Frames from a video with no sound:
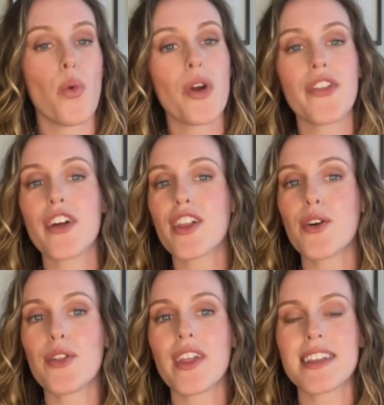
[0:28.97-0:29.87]
where the
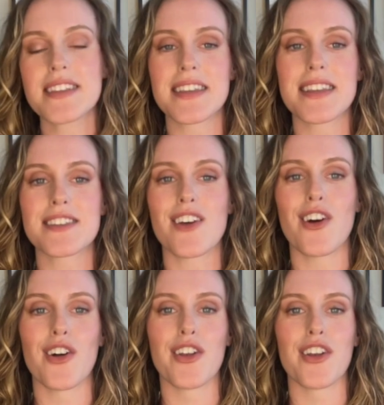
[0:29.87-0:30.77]
clothing sits
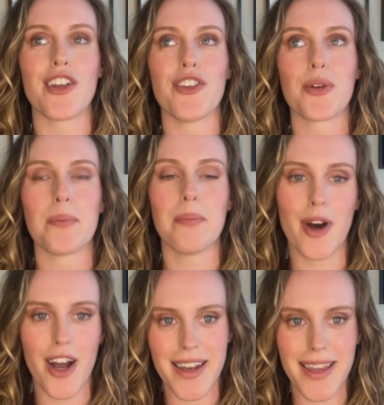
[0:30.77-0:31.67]
on your
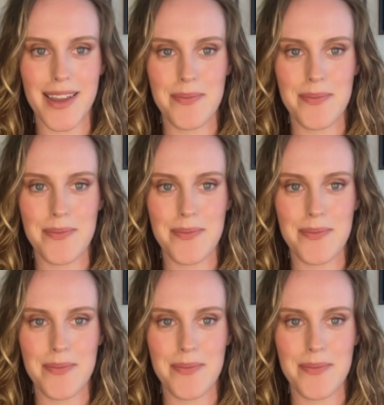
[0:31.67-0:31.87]
body.